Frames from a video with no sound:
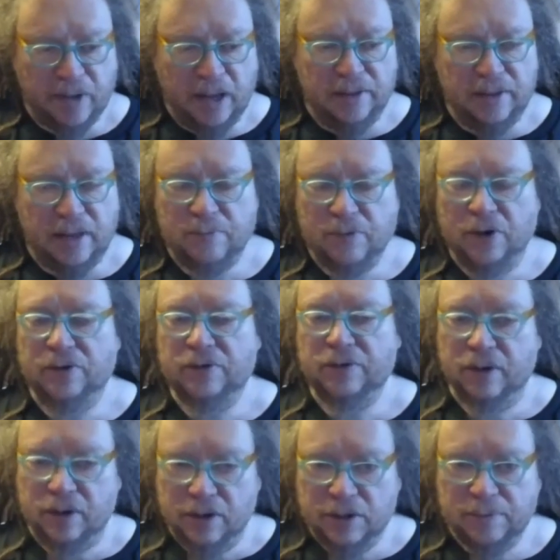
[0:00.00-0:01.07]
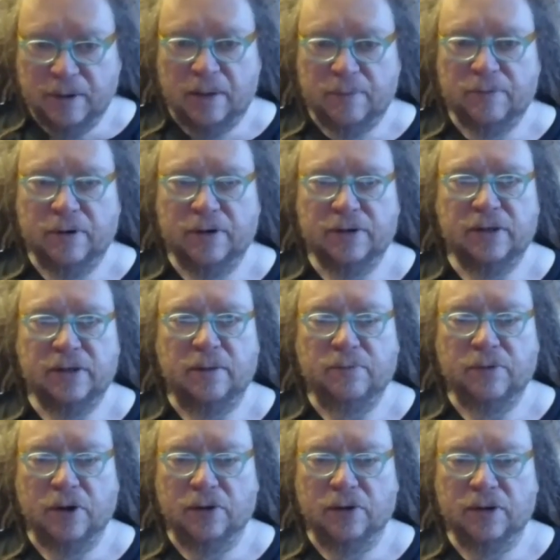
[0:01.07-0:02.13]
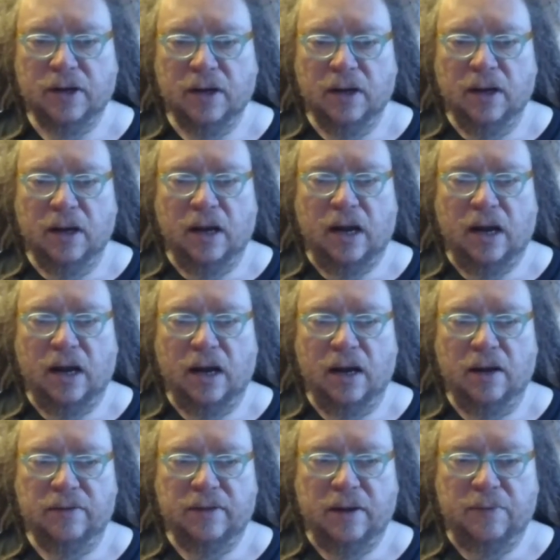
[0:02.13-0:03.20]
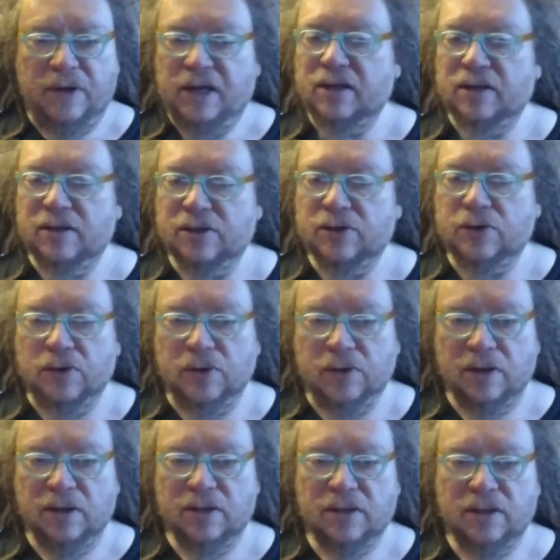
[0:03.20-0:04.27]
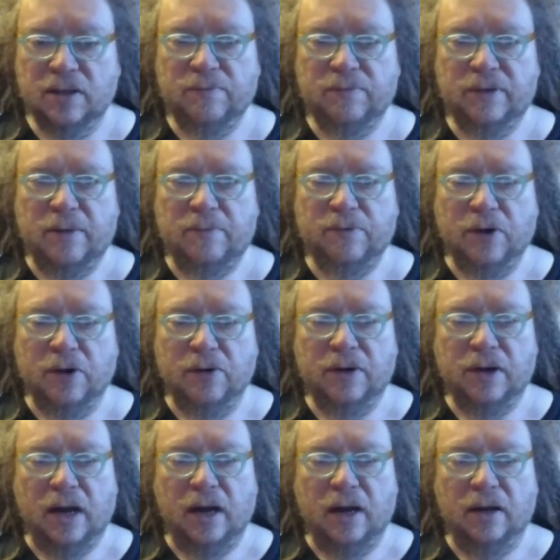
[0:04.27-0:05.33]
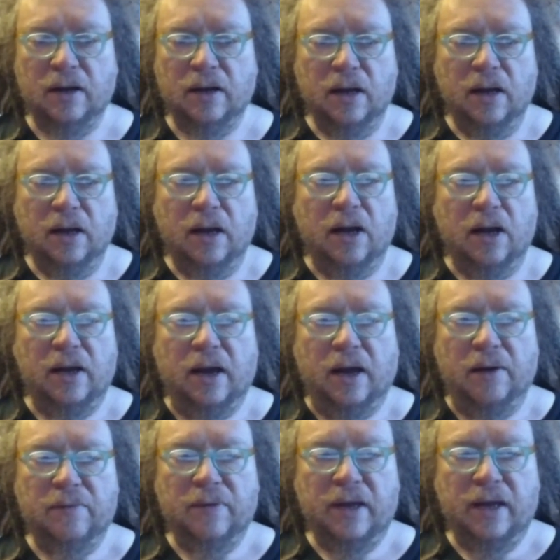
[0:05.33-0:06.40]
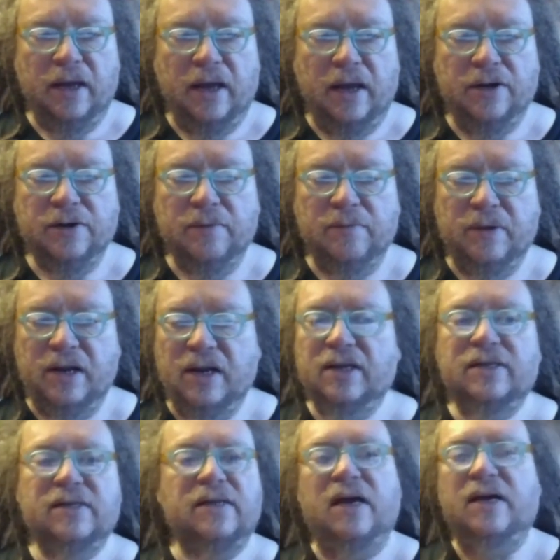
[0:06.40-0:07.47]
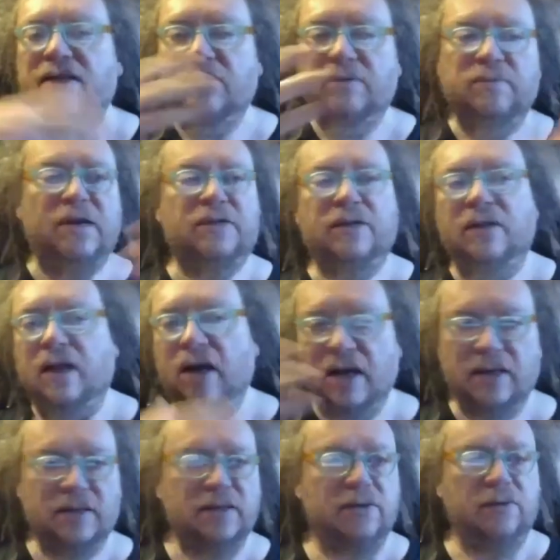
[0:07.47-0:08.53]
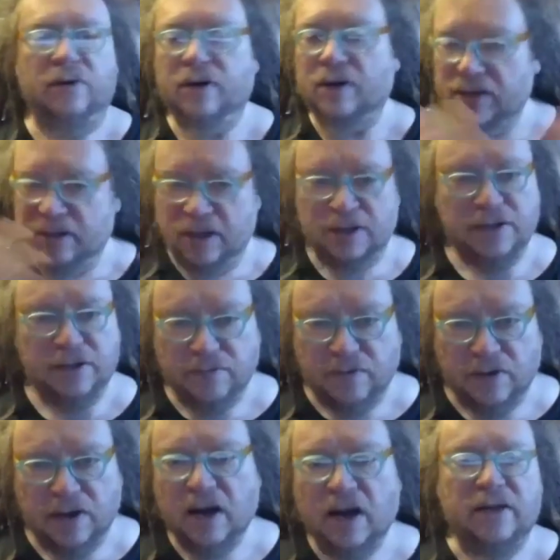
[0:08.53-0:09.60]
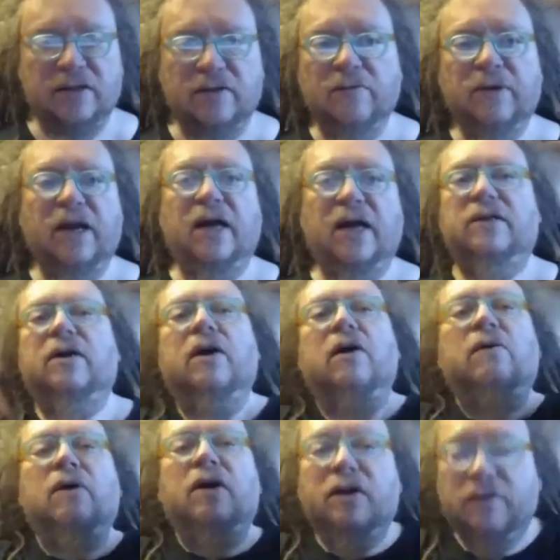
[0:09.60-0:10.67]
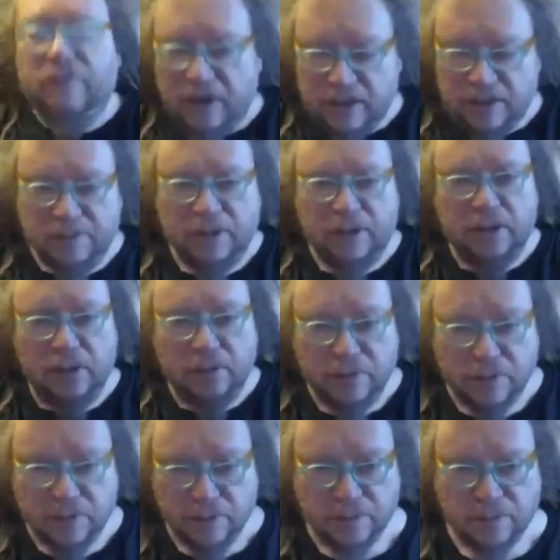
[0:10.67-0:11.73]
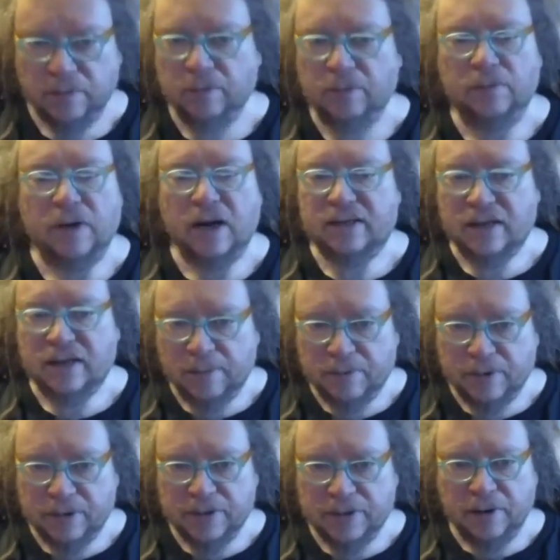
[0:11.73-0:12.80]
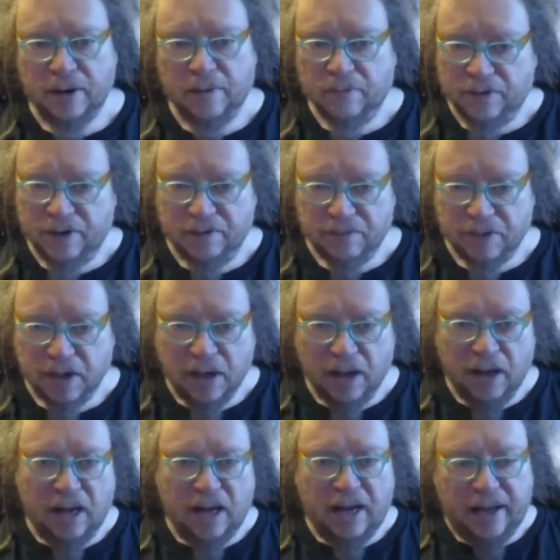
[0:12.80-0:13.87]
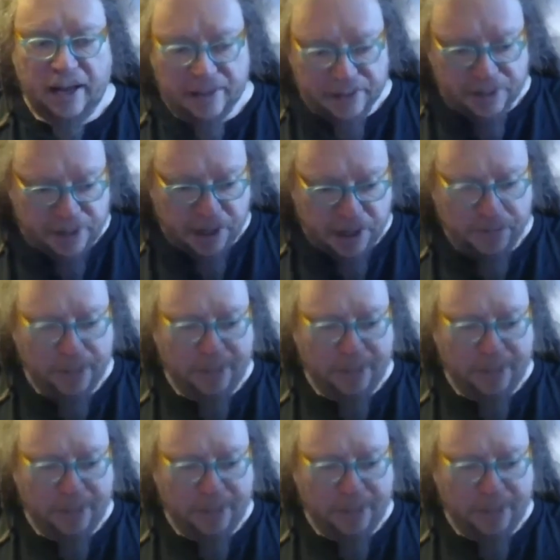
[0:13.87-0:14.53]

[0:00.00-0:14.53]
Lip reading: They broke the newspapers, they weakened schools, they broke intermediate sized specialized organizations of all kinds. Everybody had to go on Facebook or WhatsApp or Instagram or whatever. And so